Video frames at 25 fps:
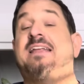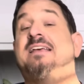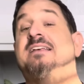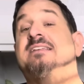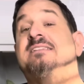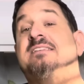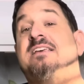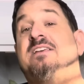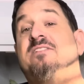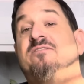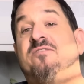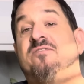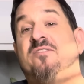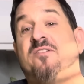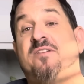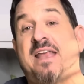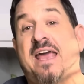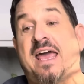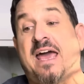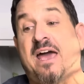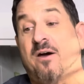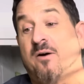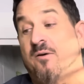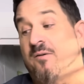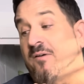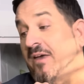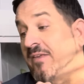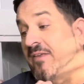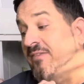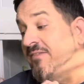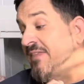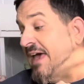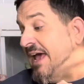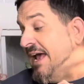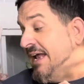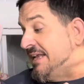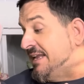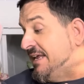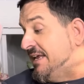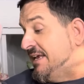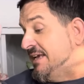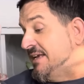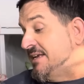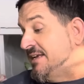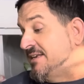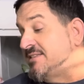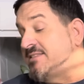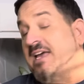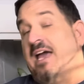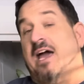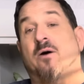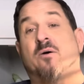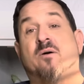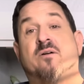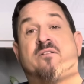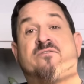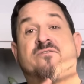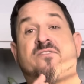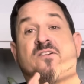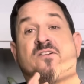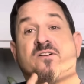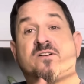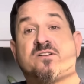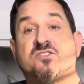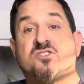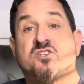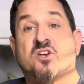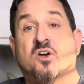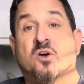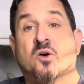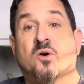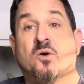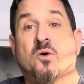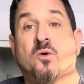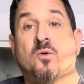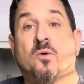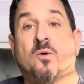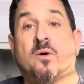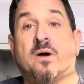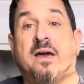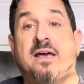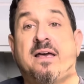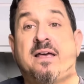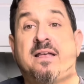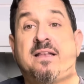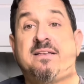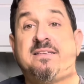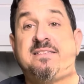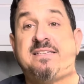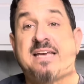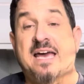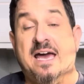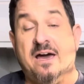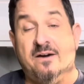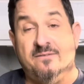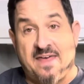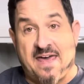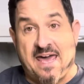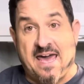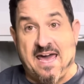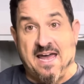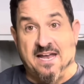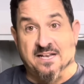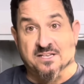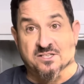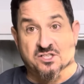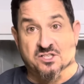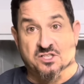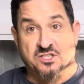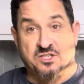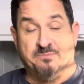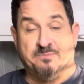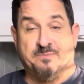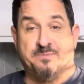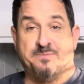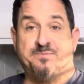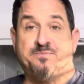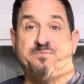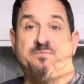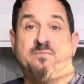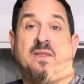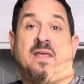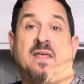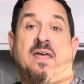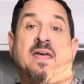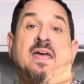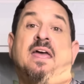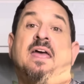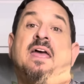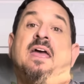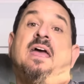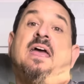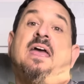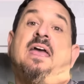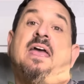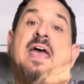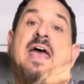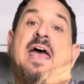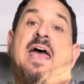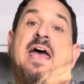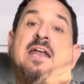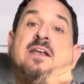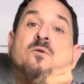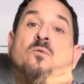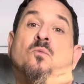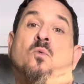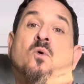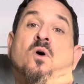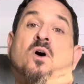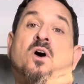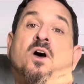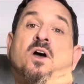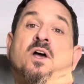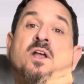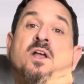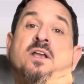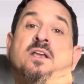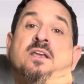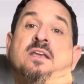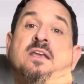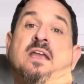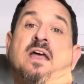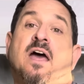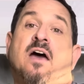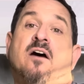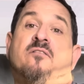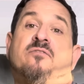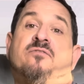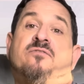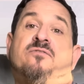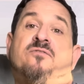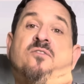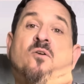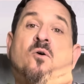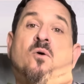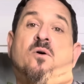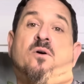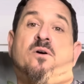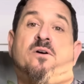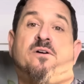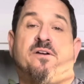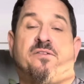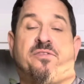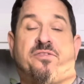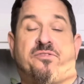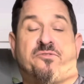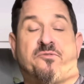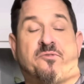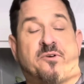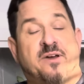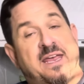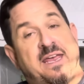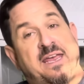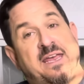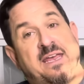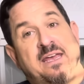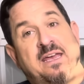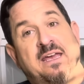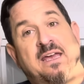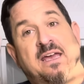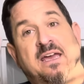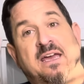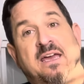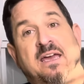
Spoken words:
is it for now. That is our first show down the hatch at 1:43.